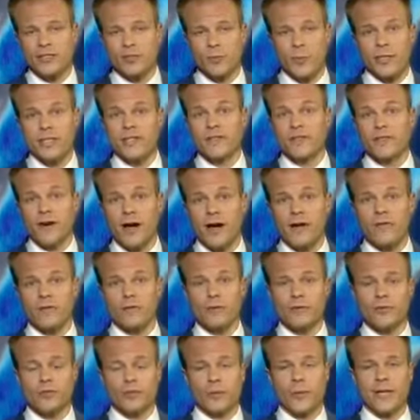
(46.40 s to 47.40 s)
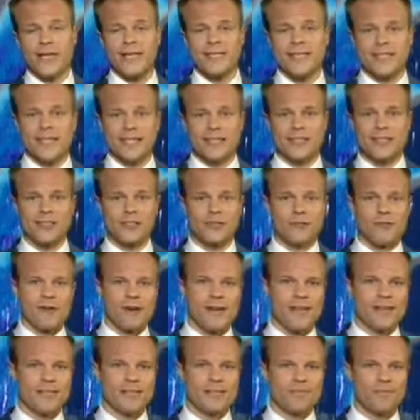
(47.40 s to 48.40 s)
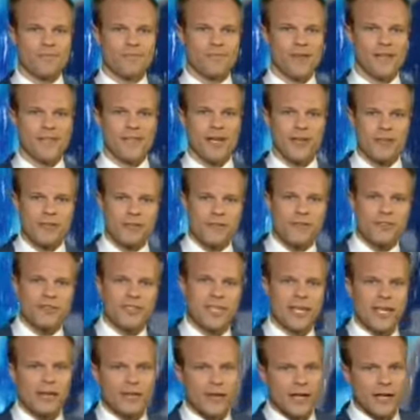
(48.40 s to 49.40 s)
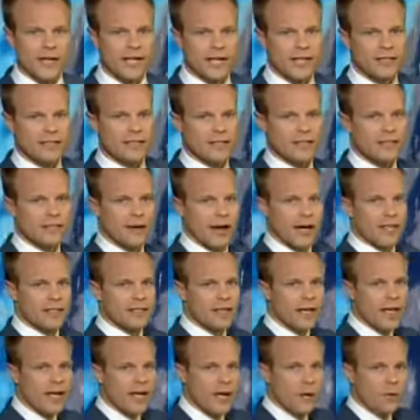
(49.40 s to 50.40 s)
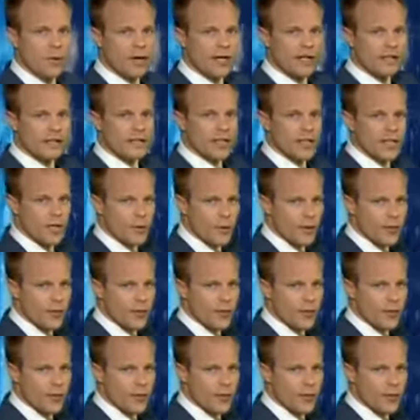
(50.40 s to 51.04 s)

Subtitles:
25 or 26 degrees. Now, through this evening and tonight, we'll continue with